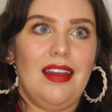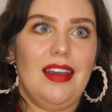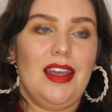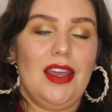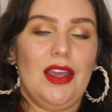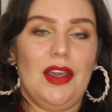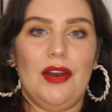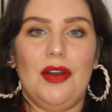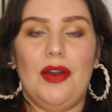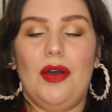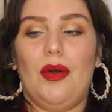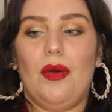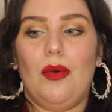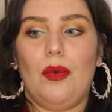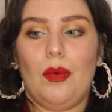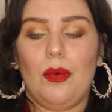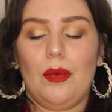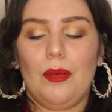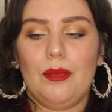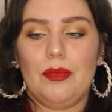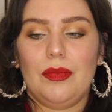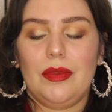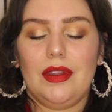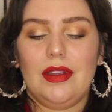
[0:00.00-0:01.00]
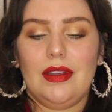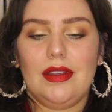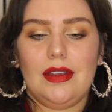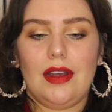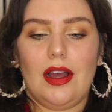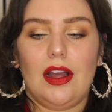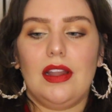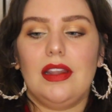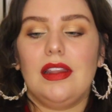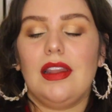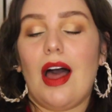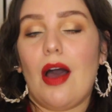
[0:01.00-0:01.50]
you know,
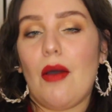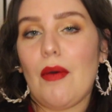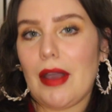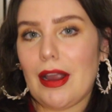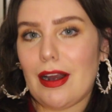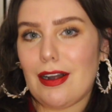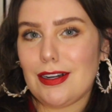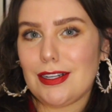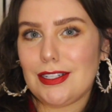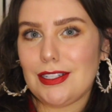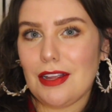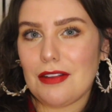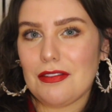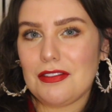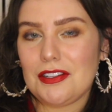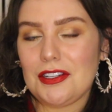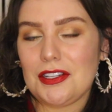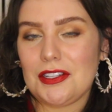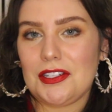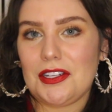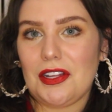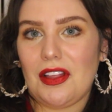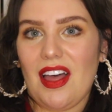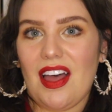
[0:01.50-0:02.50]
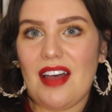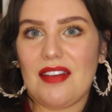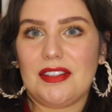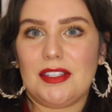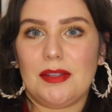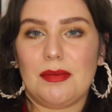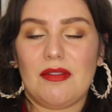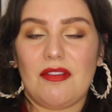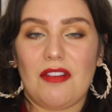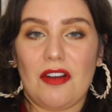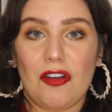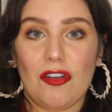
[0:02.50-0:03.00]
allowing ourselves to still have
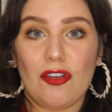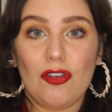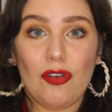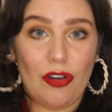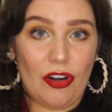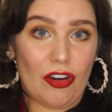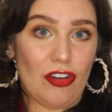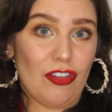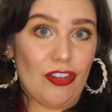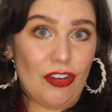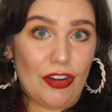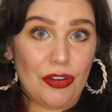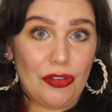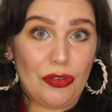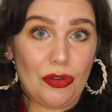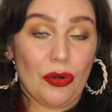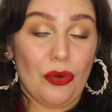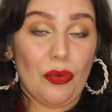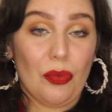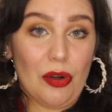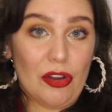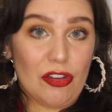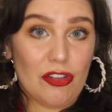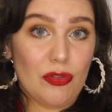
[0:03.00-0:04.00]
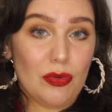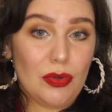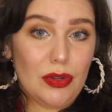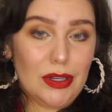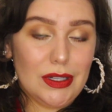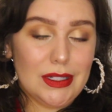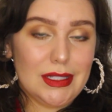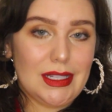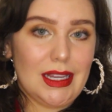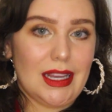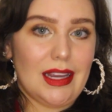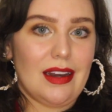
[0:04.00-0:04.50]
some of our traditions or
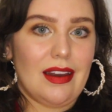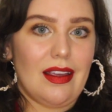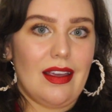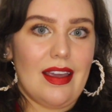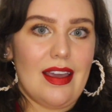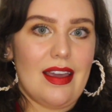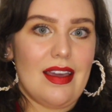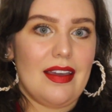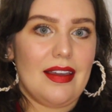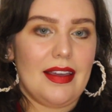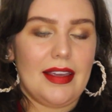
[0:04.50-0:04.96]
rituals in a,